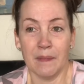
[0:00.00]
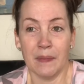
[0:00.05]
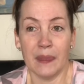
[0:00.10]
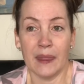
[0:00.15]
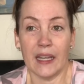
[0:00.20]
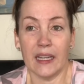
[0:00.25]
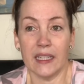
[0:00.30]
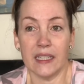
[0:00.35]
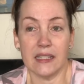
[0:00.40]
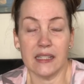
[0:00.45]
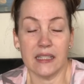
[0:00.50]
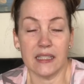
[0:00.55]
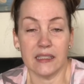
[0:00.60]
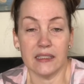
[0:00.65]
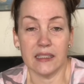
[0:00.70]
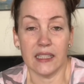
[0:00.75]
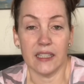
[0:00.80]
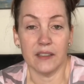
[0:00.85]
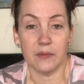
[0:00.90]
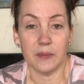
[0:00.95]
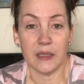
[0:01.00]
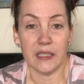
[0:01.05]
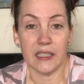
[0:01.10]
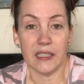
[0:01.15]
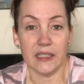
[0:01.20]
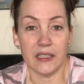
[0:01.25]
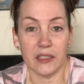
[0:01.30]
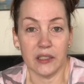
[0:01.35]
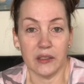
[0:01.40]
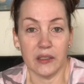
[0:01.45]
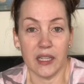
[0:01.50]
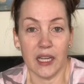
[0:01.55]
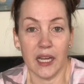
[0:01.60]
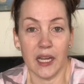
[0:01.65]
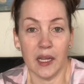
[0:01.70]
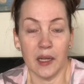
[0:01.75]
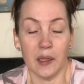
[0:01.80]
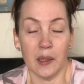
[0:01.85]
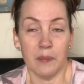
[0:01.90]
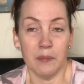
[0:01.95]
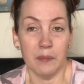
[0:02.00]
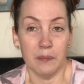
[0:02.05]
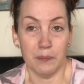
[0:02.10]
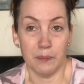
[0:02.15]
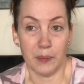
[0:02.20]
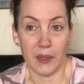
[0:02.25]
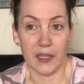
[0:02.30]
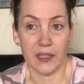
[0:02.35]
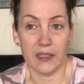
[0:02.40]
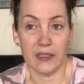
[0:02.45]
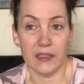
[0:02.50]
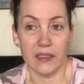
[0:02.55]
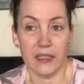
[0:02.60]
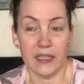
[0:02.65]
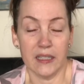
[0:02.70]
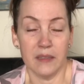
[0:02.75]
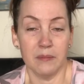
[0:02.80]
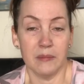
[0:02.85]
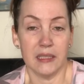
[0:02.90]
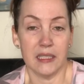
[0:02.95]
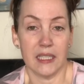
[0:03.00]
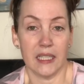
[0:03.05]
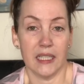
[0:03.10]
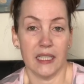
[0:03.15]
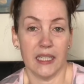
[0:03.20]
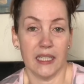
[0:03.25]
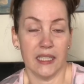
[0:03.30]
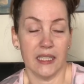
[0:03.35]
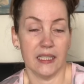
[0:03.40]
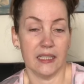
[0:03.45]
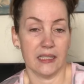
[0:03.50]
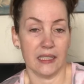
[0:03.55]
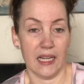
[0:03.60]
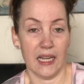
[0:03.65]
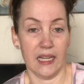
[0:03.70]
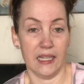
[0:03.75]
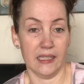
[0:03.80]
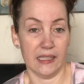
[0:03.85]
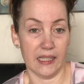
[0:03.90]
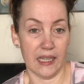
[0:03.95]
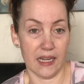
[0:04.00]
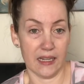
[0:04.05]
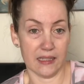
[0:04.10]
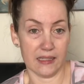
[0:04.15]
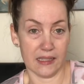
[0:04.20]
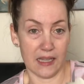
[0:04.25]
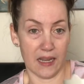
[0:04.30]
I still have been including butter in my diet, and yes,